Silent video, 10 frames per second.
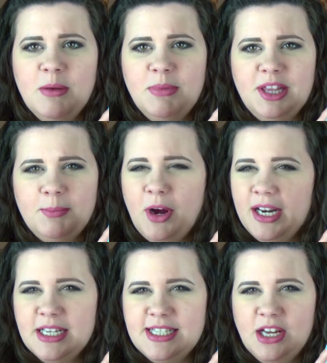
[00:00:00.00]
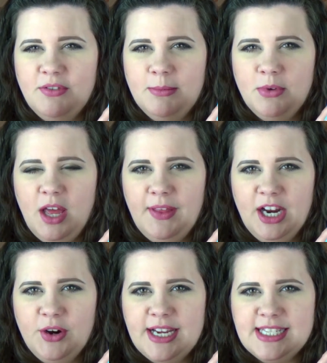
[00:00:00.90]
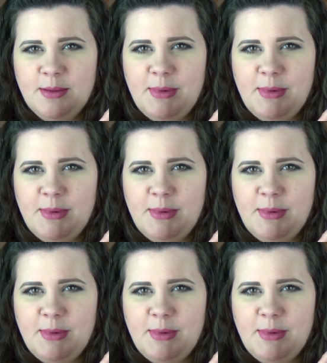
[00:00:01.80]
but the product itself I'm not that crazy